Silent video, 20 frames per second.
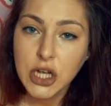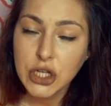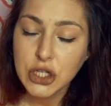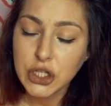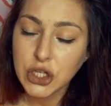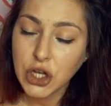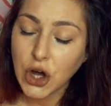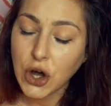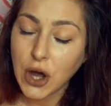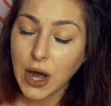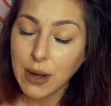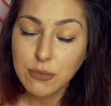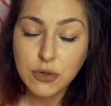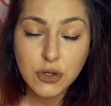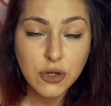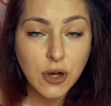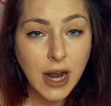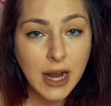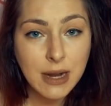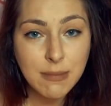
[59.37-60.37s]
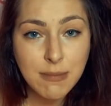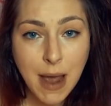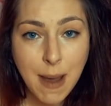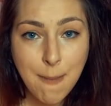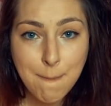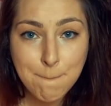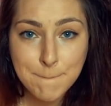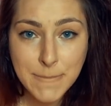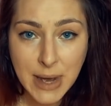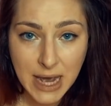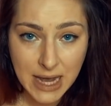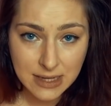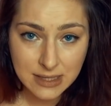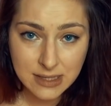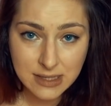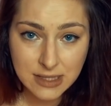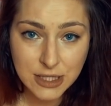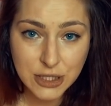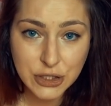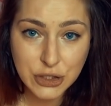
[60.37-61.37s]
So I'm trying my
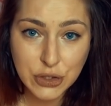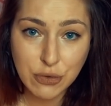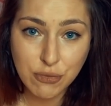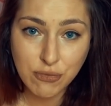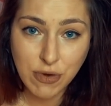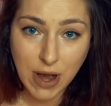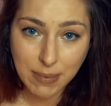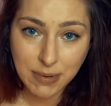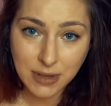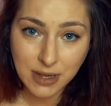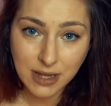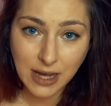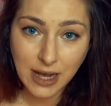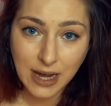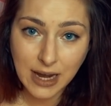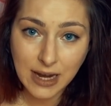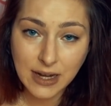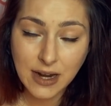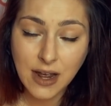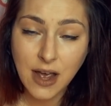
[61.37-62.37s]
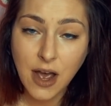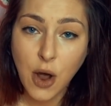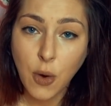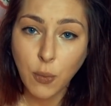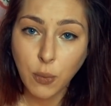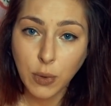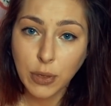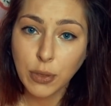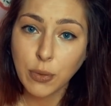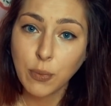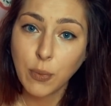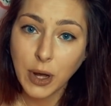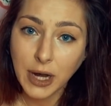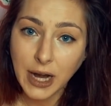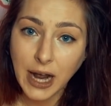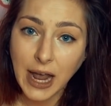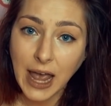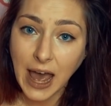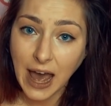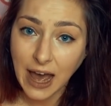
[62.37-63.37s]
best to replicate with what
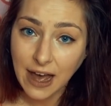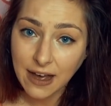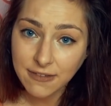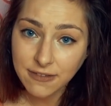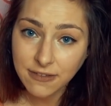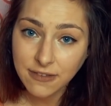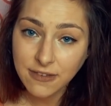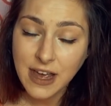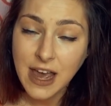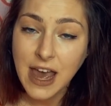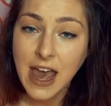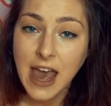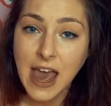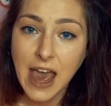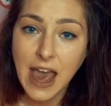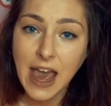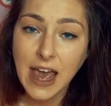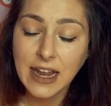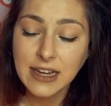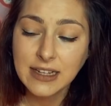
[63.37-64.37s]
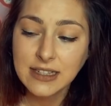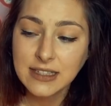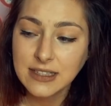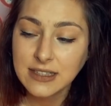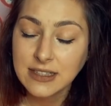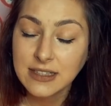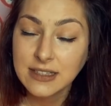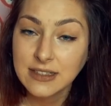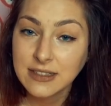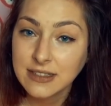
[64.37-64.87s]
I have and